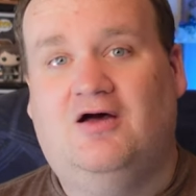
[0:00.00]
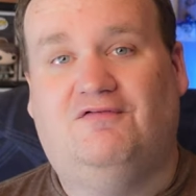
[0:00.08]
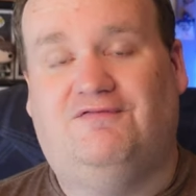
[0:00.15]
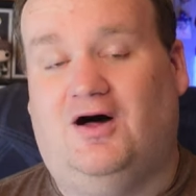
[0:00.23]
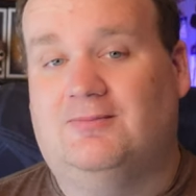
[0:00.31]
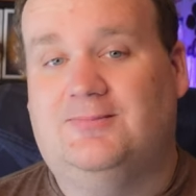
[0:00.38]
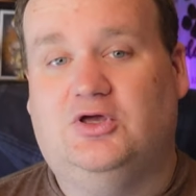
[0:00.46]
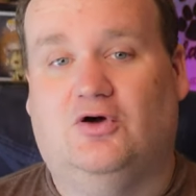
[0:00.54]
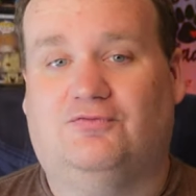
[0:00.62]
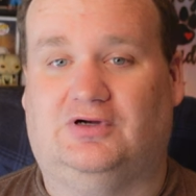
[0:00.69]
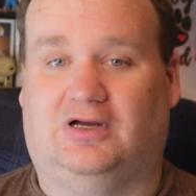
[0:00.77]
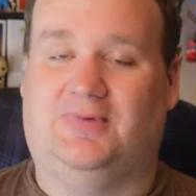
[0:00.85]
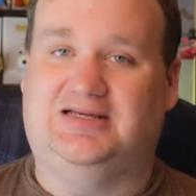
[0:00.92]
Follow me
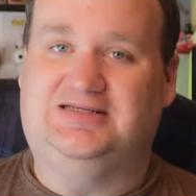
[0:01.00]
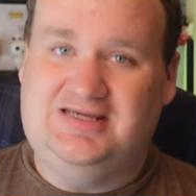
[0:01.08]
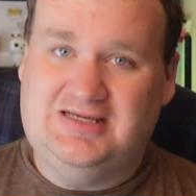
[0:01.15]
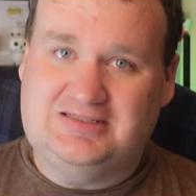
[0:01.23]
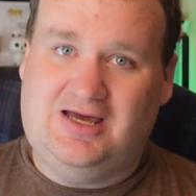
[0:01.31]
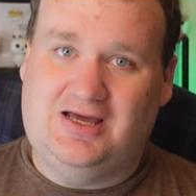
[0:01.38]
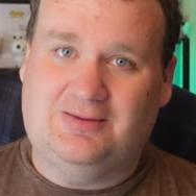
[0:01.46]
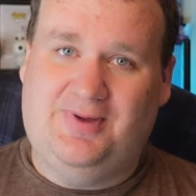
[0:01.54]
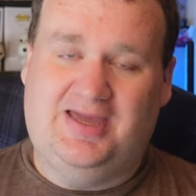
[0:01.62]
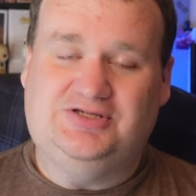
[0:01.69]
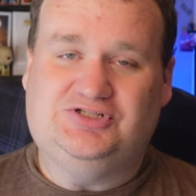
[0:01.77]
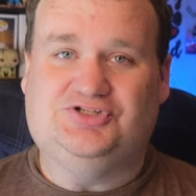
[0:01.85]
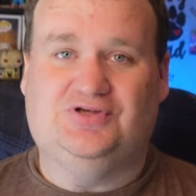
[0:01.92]
over on my TikTok
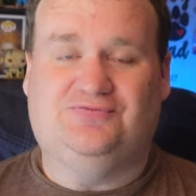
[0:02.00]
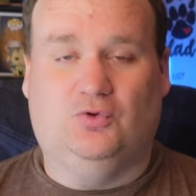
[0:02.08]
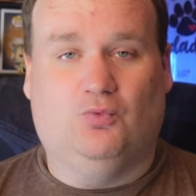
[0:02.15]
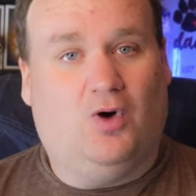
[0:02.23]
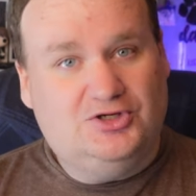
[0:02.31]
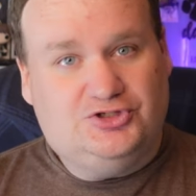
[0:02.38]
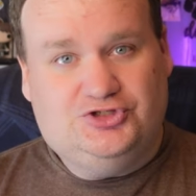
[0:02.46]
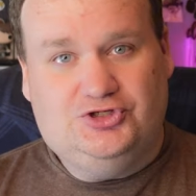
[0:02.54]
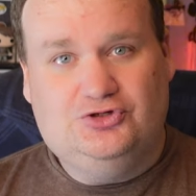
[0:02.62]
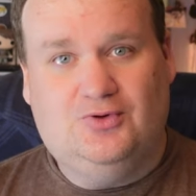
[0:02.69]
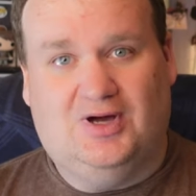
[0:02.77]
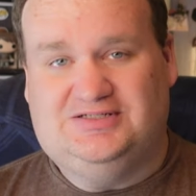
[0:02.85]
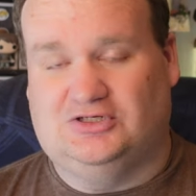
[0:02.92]
pages if you want
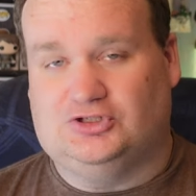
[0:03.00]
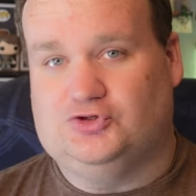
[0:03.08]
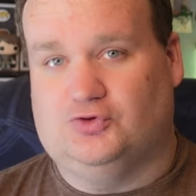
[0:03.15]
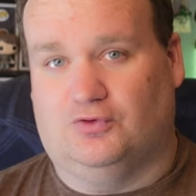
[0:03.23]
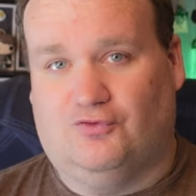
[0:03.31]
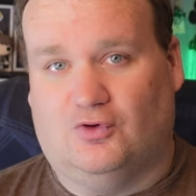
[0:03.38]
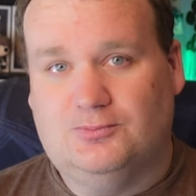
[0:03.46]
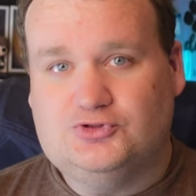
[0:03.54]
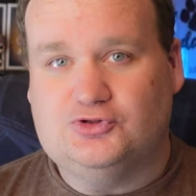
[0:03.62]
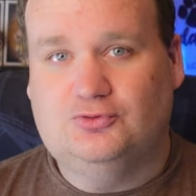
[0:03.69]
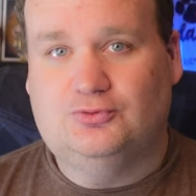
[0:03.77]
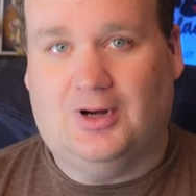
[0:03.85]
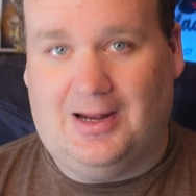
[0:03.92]
to. I tell short form
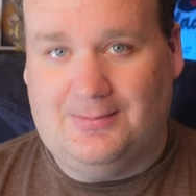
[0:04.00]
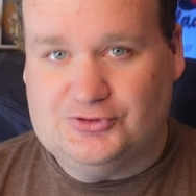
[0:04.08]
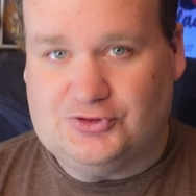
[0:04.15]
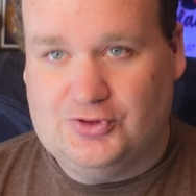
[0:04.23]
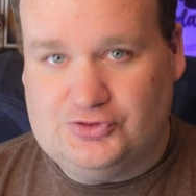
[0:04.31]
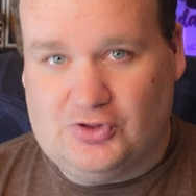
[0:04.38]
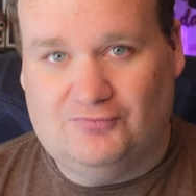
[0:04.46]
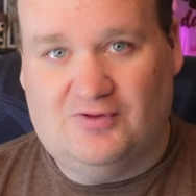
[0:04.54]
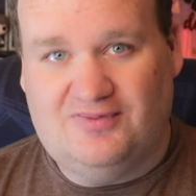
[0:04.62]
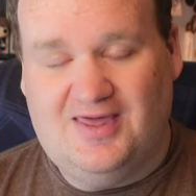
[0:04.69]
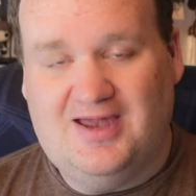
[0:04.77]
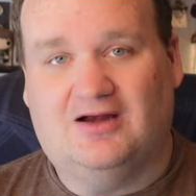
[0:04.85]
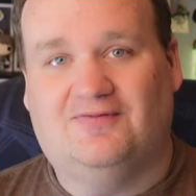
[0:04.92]
true crime stories over
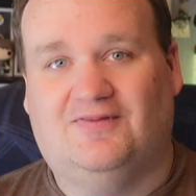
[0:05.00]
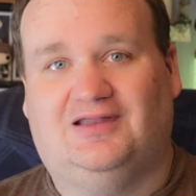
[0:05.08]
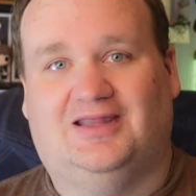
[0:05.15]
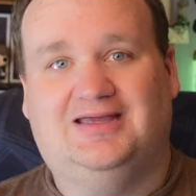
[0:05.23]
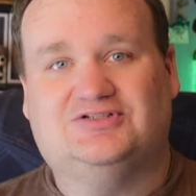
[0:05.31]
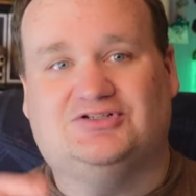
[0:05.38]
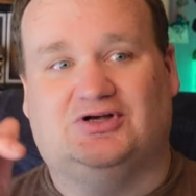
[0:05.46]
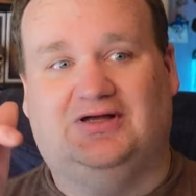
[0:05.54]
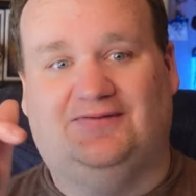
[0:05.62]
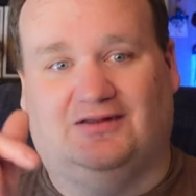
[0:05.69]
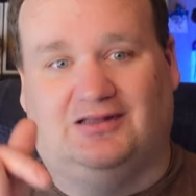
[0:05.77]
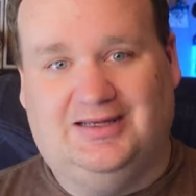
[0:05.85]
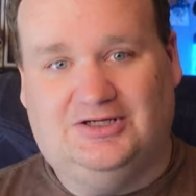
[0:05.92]
there. The links are
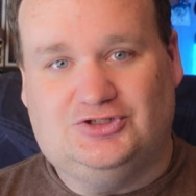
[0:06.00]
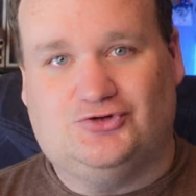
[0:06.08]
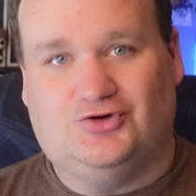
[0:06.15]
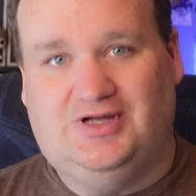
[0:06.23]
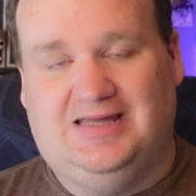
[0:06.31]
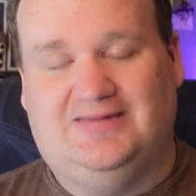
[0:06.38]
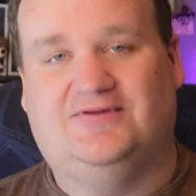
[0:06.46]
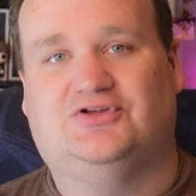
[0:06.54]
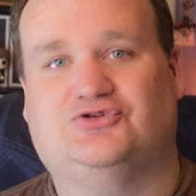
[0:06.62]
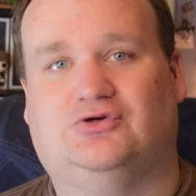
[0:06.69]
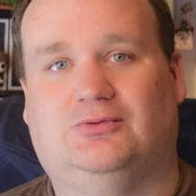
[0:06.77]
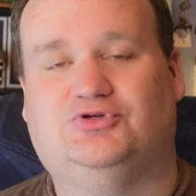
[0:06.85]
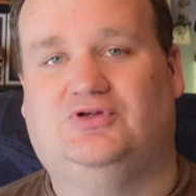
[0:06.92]
in the link tree in the
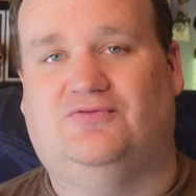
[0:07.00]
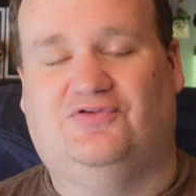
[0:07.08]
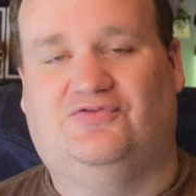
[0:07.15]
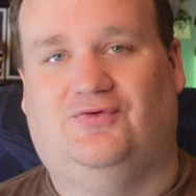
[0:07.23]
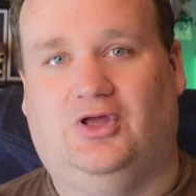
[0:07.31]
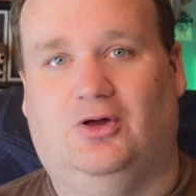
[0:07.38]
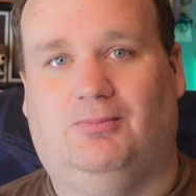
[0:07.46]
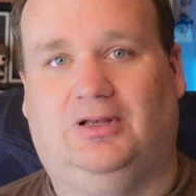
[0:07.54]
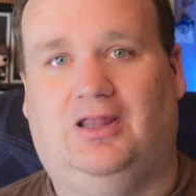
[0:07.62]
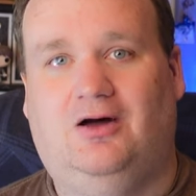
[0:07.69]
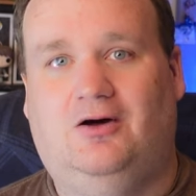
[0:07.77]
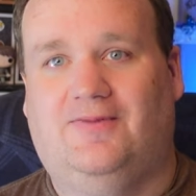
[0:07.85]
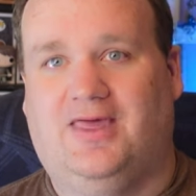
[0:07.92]
description of this video
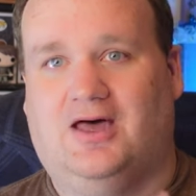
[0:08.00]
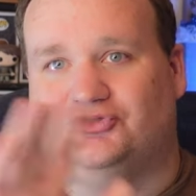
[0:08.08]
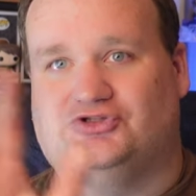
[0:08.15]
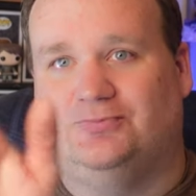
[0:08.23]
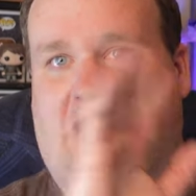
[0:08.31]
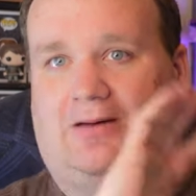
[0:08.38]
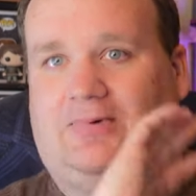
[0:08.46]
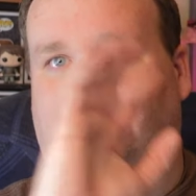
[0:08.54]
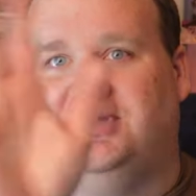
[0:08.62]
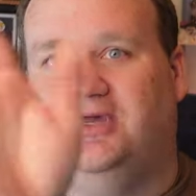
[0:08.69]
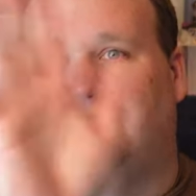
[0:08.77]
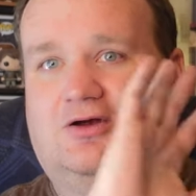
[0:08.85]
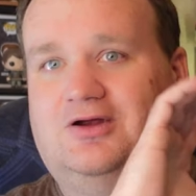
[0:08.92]
below. They also pop up
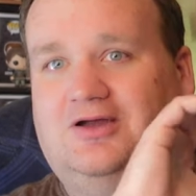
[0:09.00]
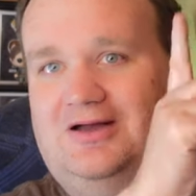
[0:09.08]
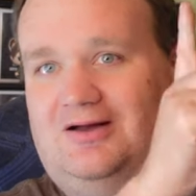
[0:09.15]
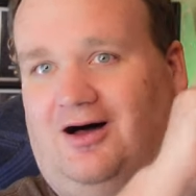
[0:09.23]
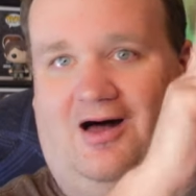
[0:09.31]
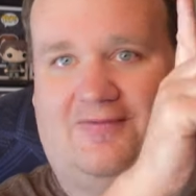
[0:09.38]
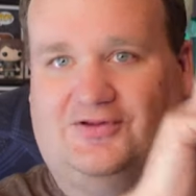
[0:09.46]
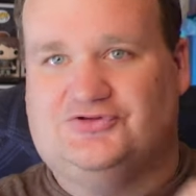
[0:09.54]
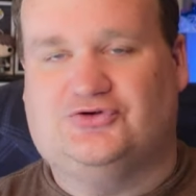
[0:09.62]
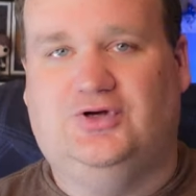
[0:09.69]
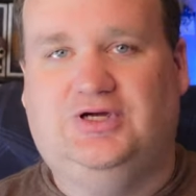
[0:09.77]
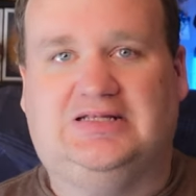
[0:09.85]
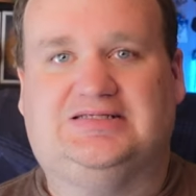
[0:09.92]
here on the
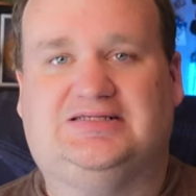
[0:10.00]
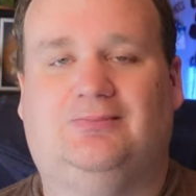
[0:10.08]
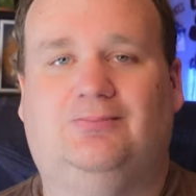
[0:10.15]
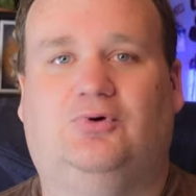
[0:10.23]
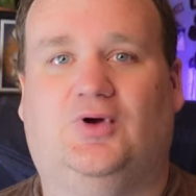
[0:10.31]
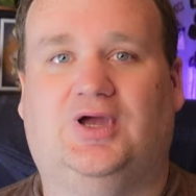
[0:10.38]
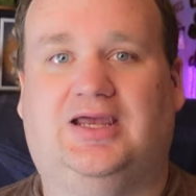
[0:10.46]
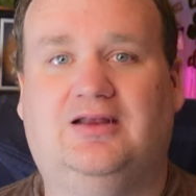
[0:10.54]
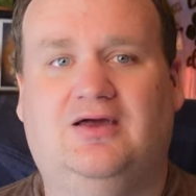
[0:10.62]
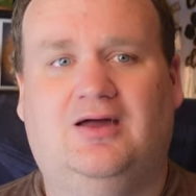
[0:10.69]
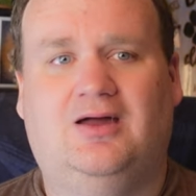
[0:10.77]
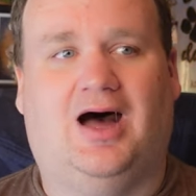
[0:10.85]
screen at some point.